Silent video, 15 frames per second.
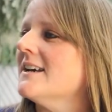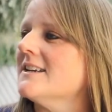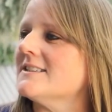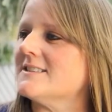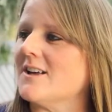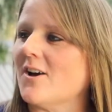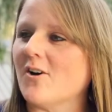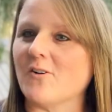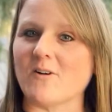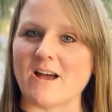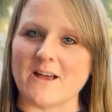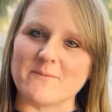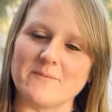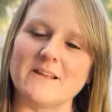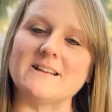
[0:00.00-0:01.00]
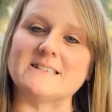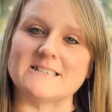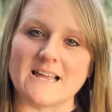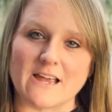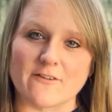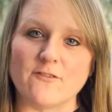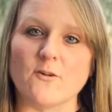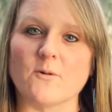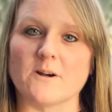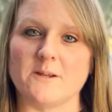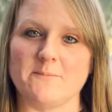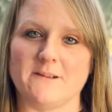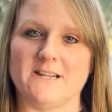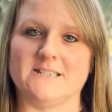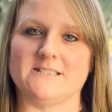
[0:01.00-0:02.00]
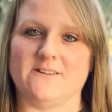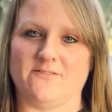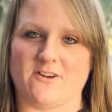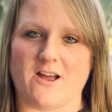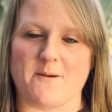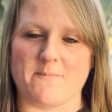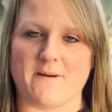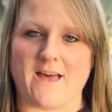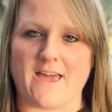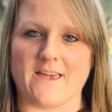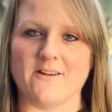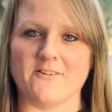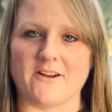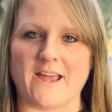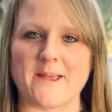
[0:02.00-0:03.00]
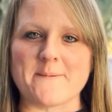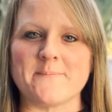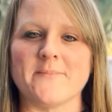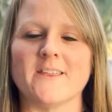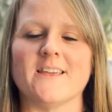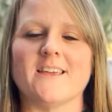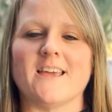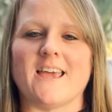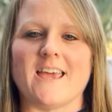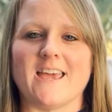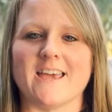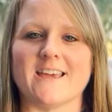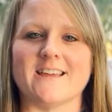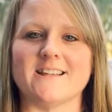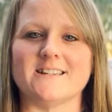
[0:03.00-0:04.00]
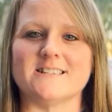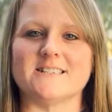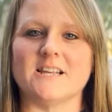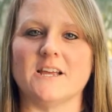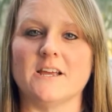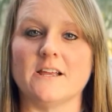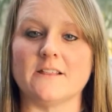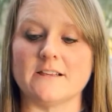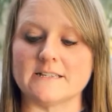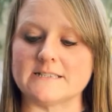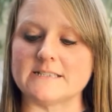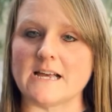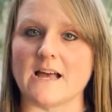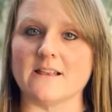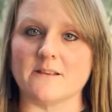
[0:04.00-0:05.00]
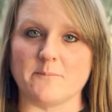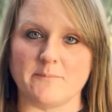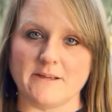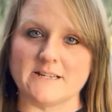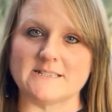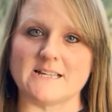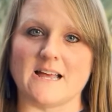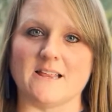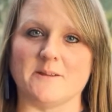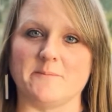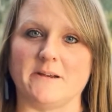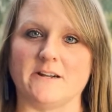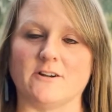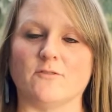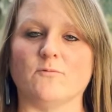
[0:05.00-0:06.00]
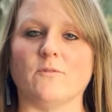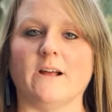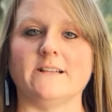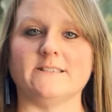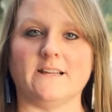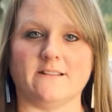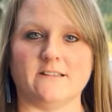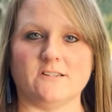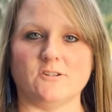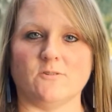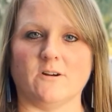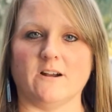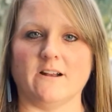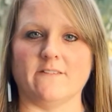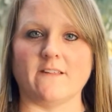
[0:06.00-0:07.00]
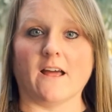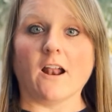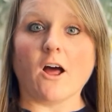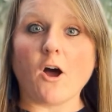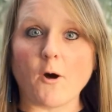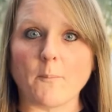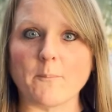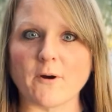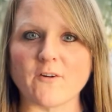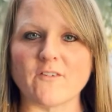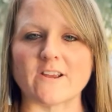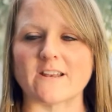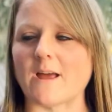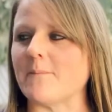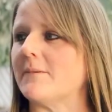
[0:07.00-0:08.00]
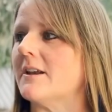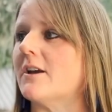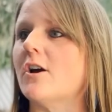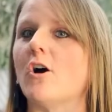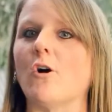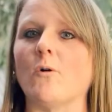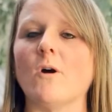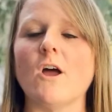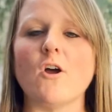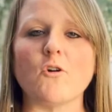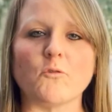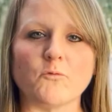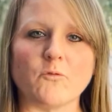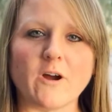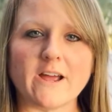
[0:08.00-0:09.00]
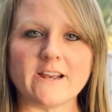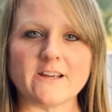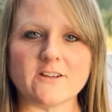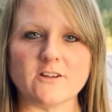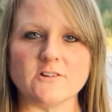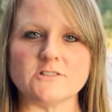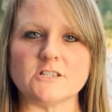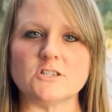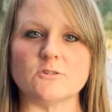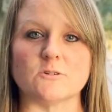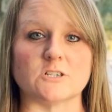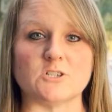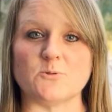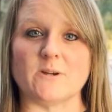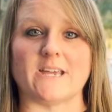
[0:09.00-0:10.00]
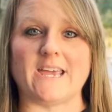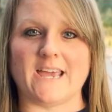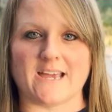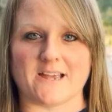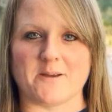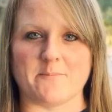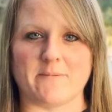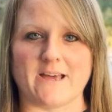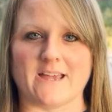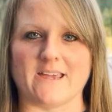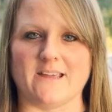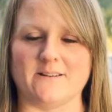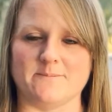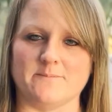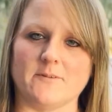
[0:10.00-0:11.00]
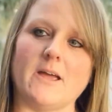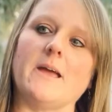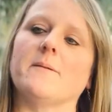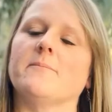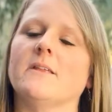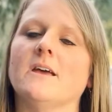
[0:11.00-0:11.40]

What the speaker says: So it's like 40 minutes have gone by, right? And the big salamander runs out the door. And I thought, oh, perfect. I'm going to go run and close the door so it can't come back in, okay?